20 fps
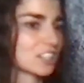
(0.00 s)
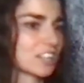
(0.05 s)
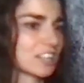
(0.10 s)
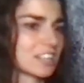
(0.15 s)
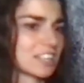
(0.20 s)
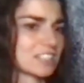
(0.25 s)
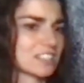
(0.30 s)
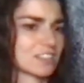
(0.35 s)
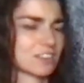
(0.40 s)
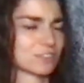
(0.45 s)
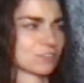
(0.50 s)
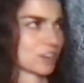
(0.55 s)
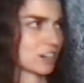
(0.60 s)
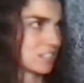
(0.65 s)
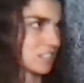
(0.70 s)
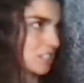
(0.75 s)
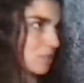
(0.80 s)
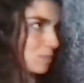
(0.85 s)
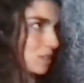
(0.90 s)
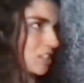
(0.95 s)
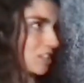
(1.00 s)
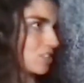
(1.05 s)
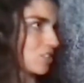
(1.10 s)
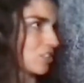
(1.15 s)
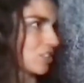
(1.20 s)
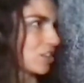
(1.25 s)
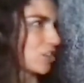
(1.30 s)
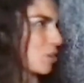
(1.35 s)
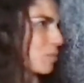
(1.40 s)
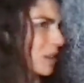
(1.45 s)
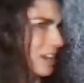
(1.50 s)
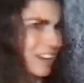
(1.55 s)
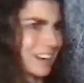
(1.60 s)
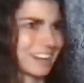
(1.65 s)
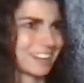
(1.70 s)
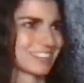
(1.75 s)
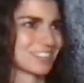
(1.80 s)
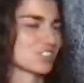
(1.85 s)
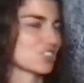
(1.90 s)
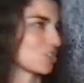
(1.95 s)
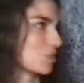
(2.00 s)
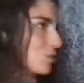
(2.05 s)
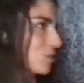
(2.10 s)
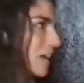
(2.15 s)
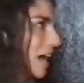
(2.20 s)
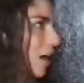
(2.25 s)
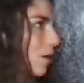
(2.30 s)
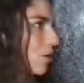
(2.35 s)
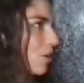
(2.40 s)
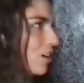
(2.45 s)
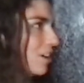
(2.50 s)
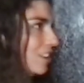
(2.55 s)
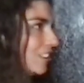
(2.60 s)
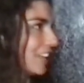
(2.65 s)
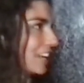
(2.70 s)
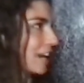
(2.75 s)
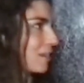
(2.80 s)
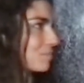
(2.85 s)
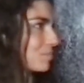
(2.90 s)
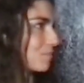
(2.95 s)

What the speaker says: like, it's confronting, because you're like, oh my God, I can choose how, like,